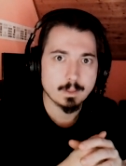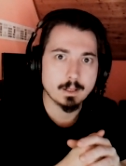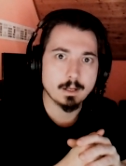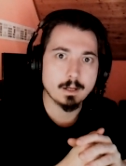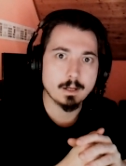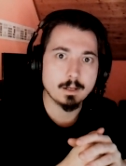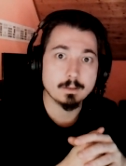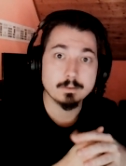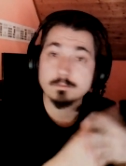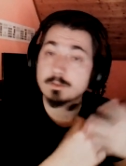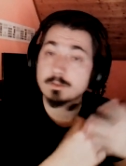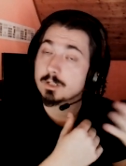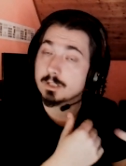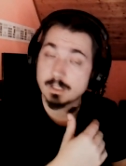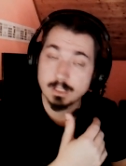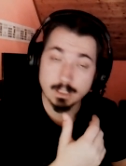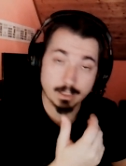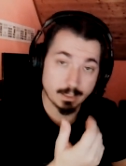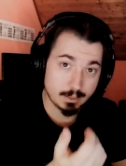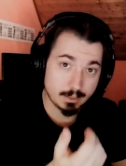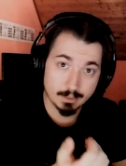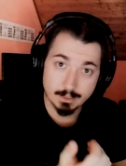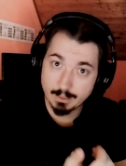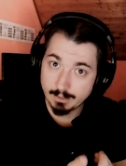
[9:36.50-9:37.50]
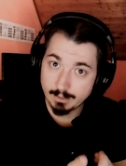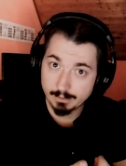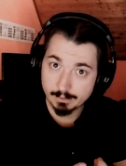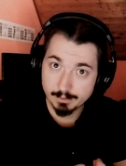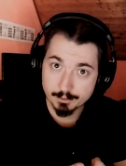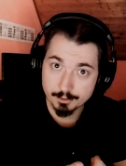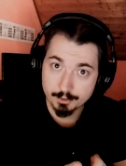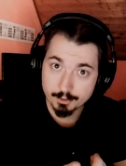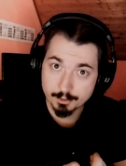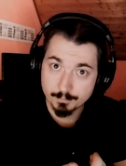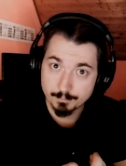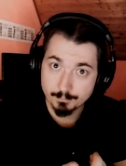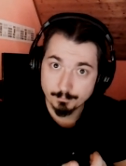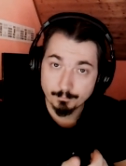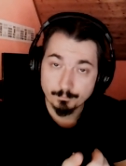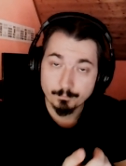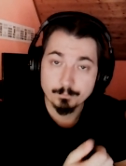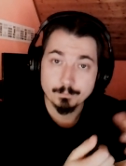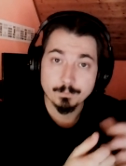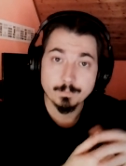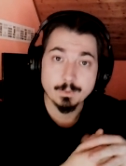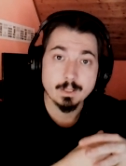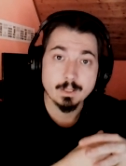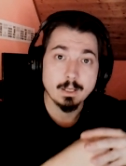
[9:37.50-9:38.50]
just like in English.
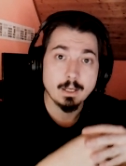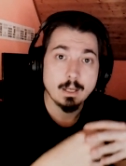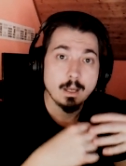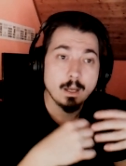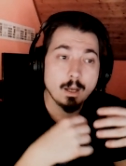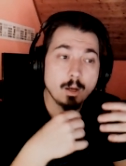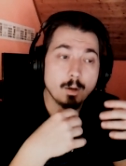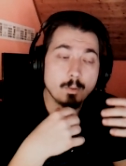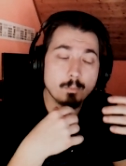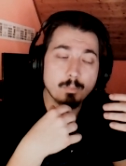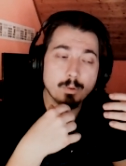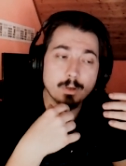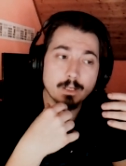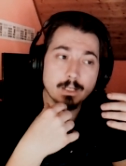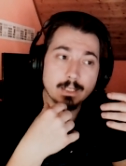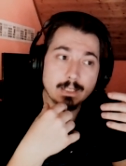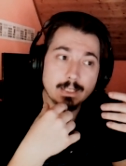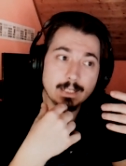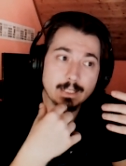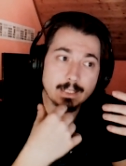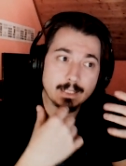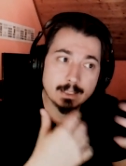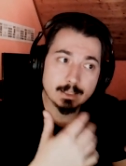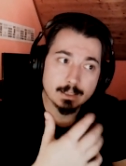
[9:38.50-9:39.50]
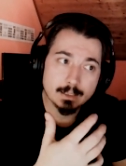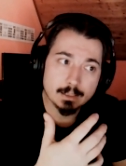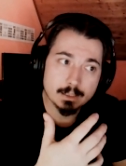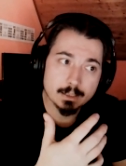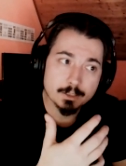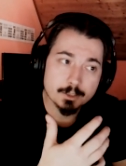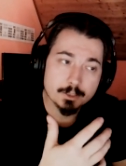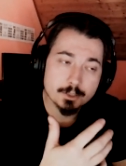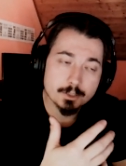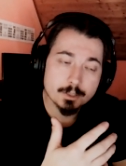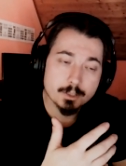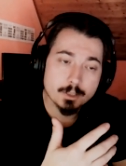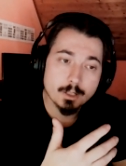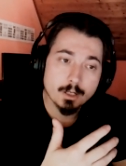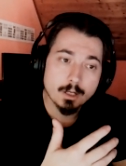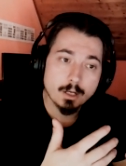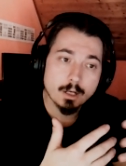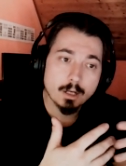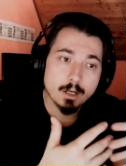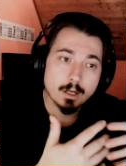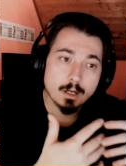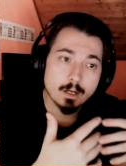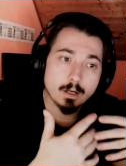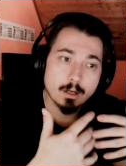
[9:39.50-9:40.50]
But in English,
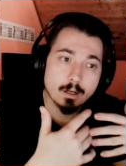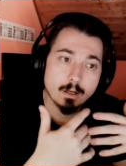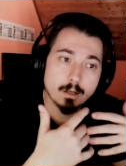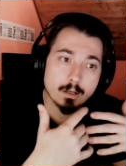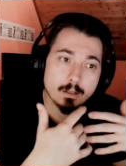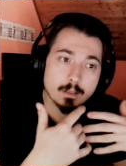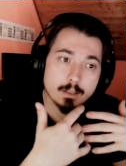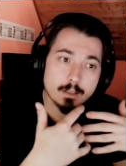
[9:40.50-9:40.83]
the